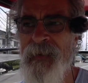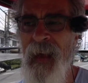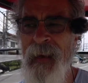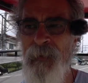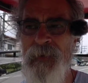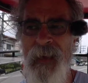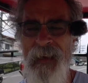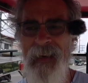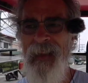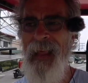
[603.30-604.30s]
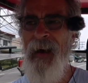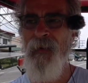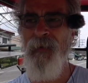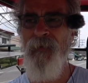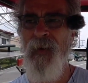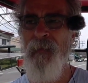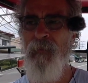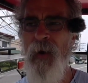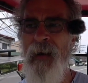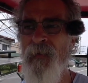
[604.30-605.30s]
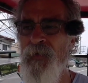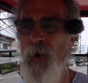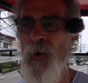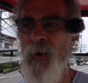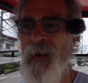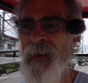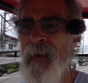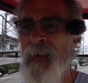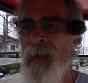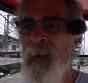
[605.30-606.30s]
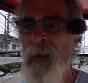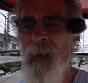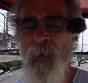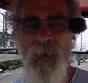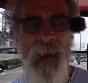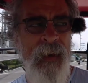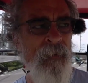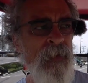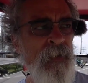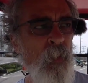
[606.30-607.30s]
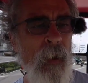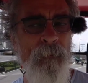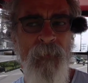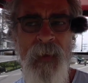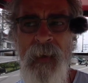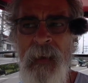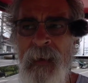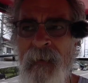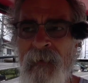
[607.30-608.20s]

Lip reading: and it was like a cloud of brown dirt. Well, they never swept the